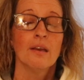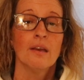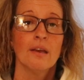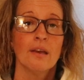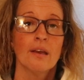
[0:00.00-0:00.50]

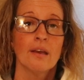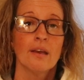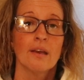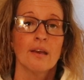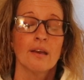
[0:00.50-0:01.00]

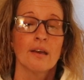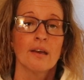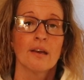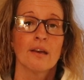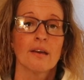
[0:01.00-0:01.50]

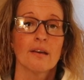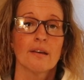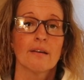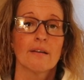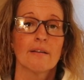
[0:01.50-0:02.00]

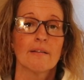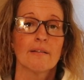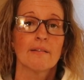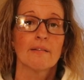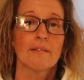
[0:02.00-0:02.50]

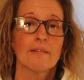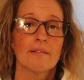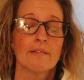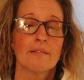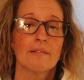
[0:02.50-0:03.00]

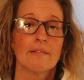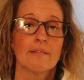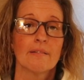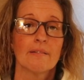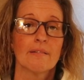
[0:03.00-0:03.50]

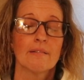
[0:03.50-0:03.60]
No one is speaking in this clip.